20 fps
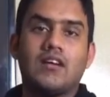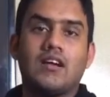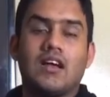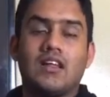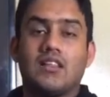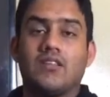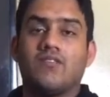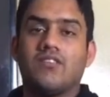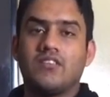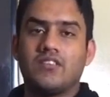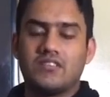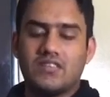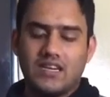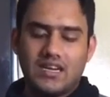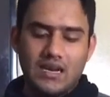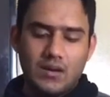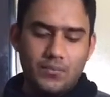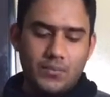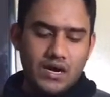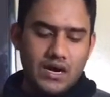And the first
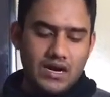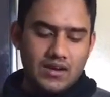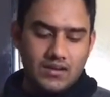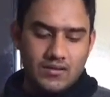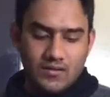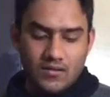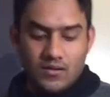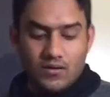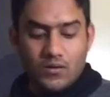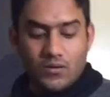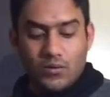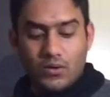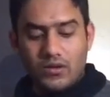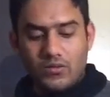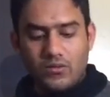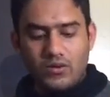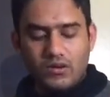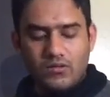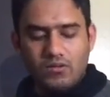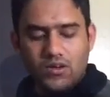second part, we
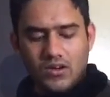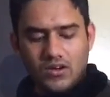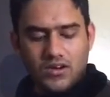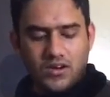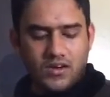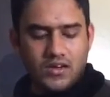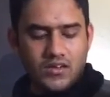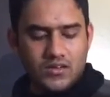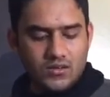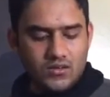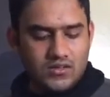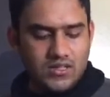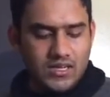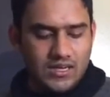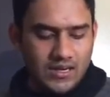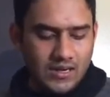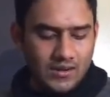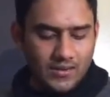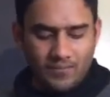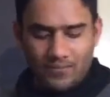were gonna use
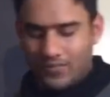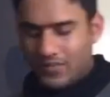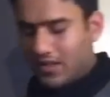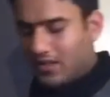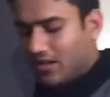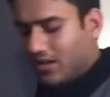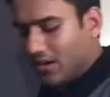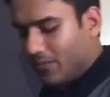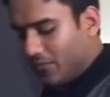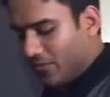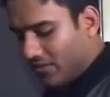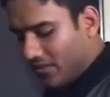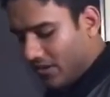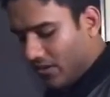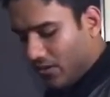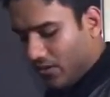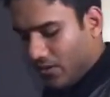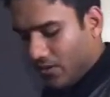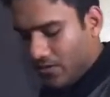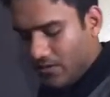the cup with the
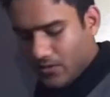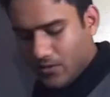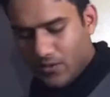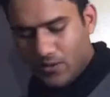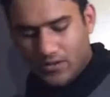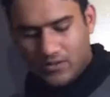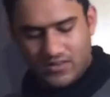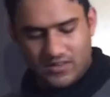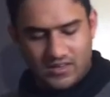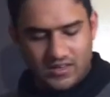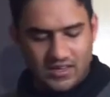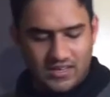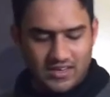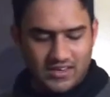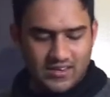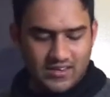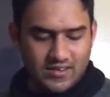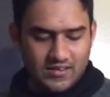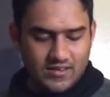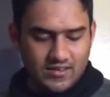holes on it.